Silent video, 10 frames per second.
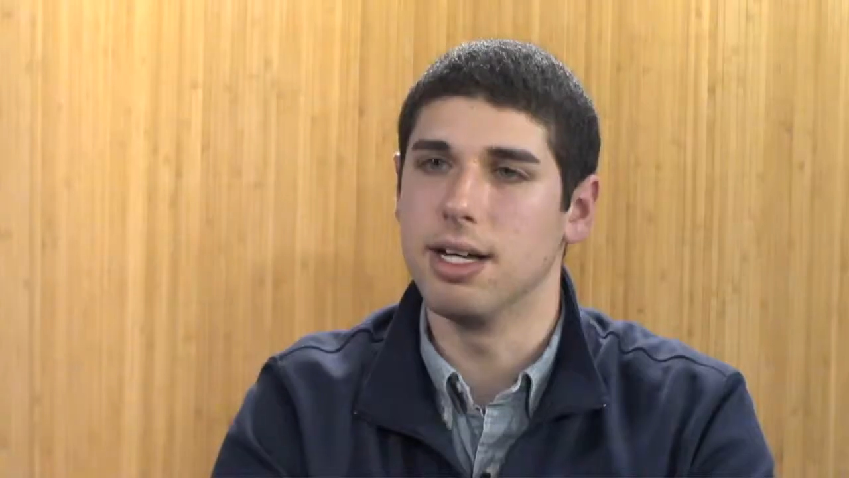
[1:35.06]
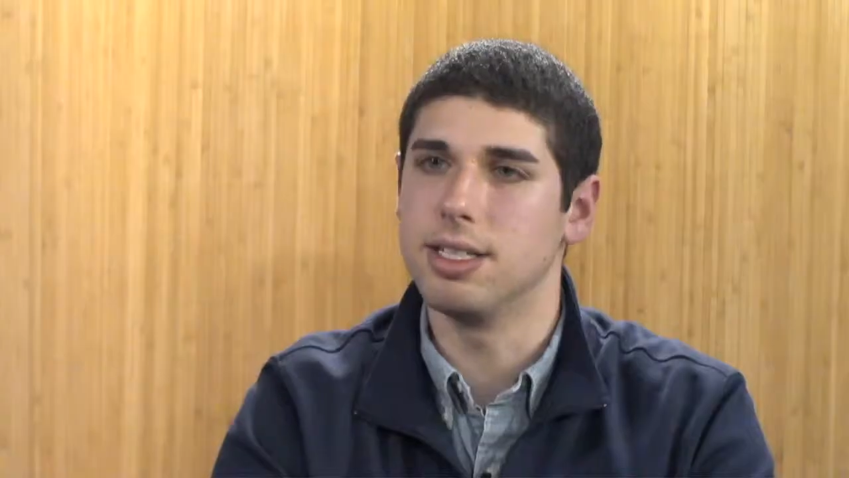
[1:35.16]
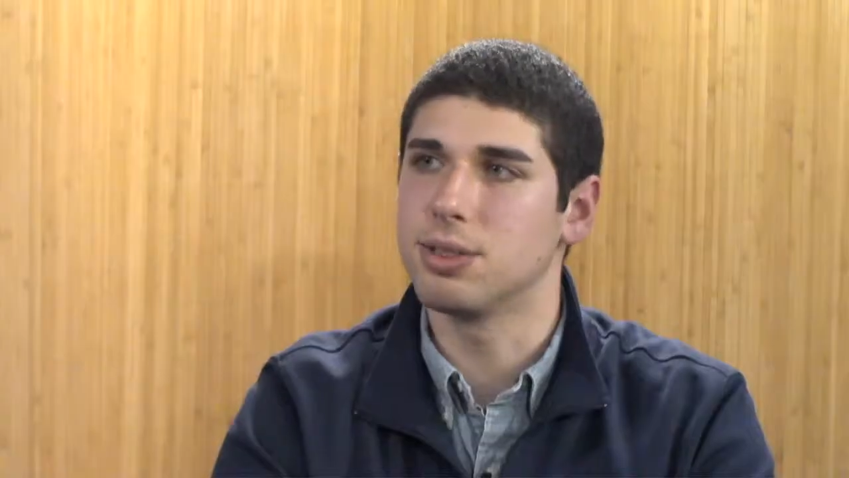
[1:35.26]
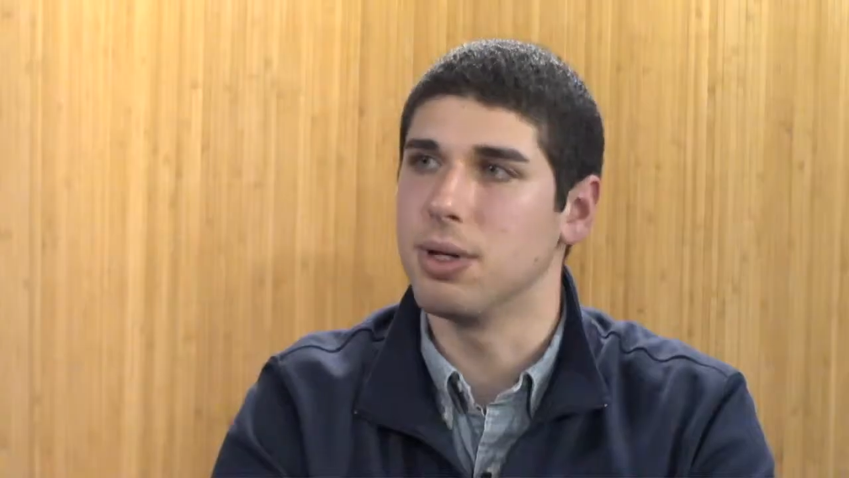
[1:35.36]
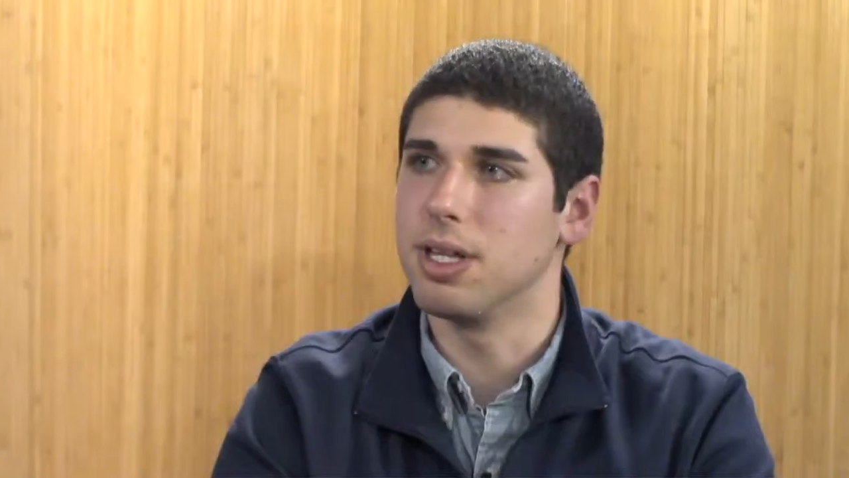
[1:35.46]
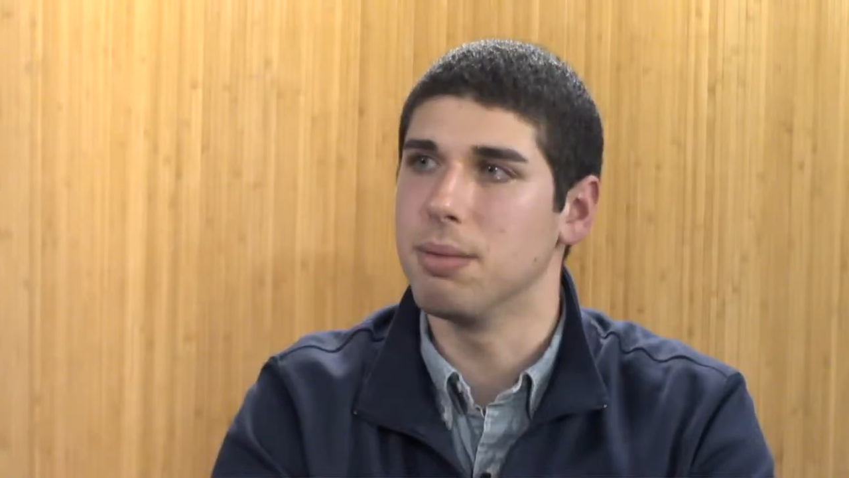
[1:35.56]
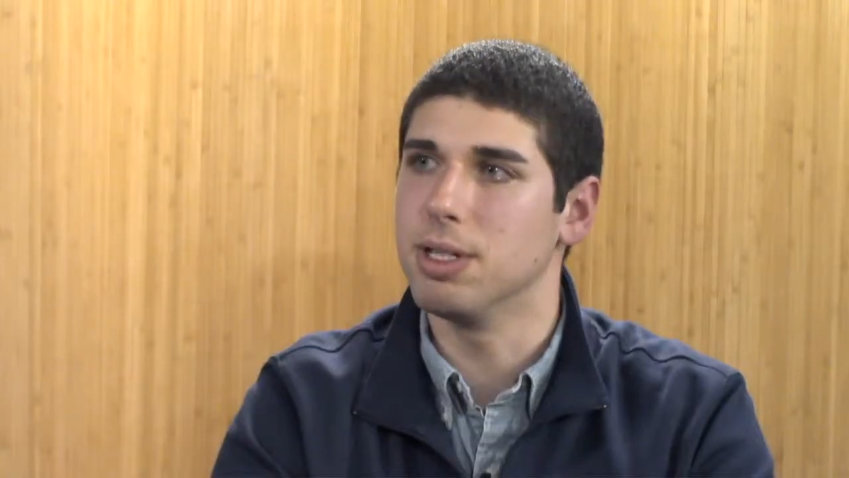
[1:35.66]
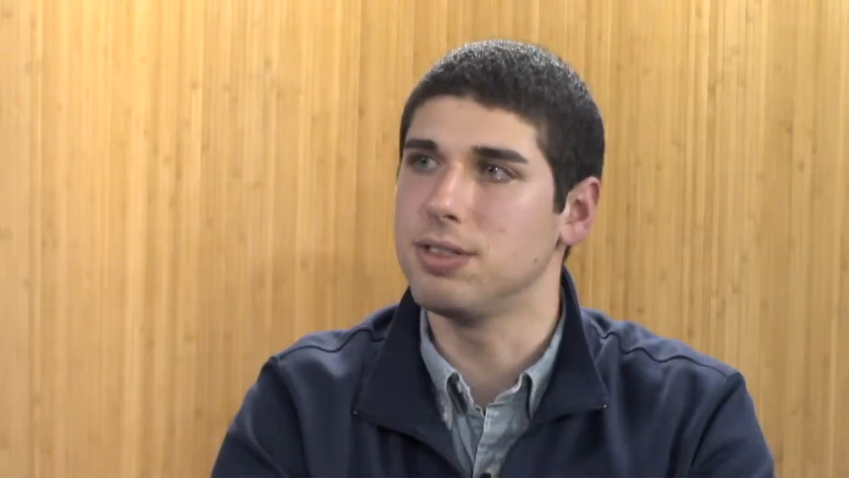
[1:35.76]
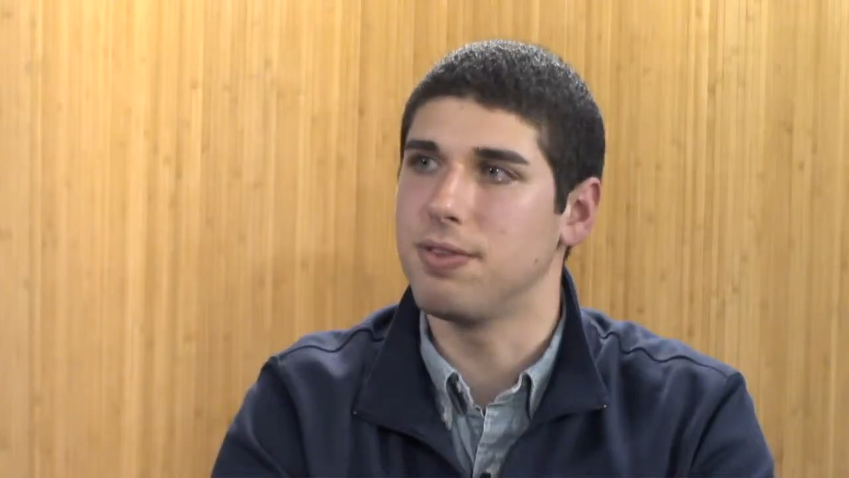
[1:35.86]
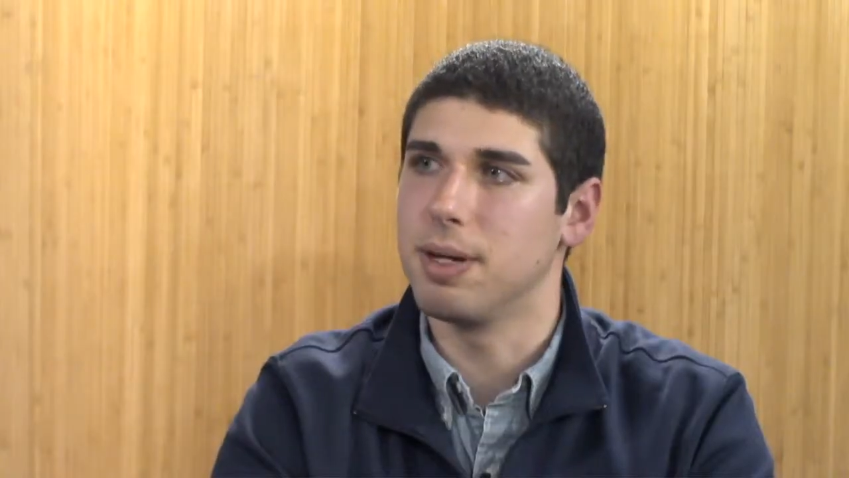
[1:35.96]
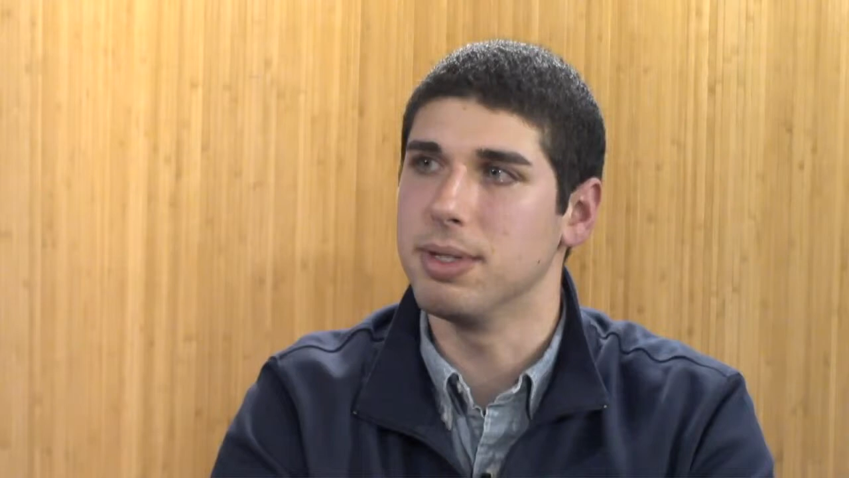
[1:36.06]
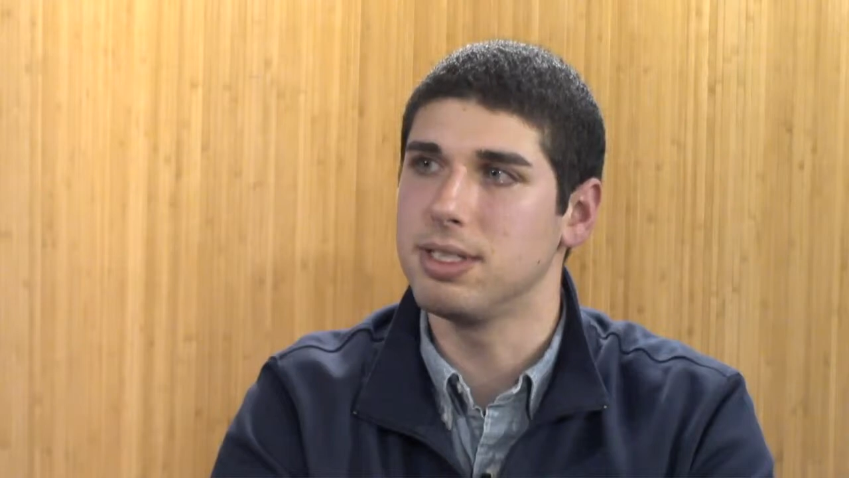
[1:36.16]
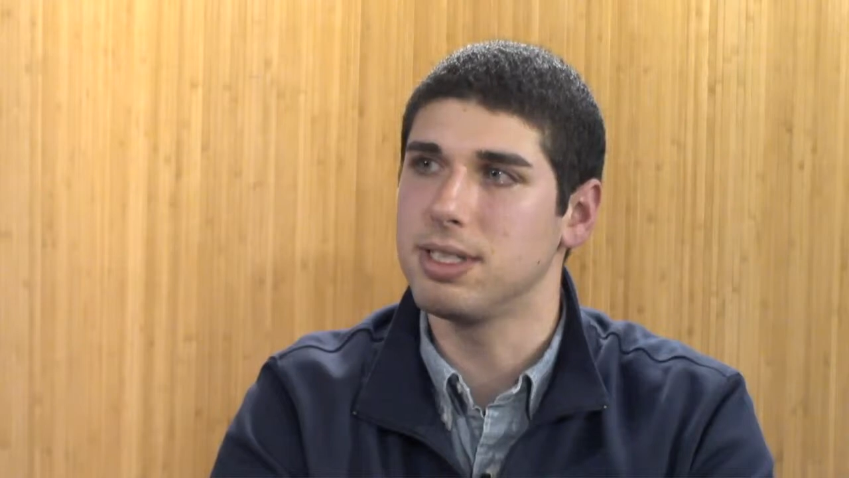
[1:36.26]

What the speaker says: is one of the most famous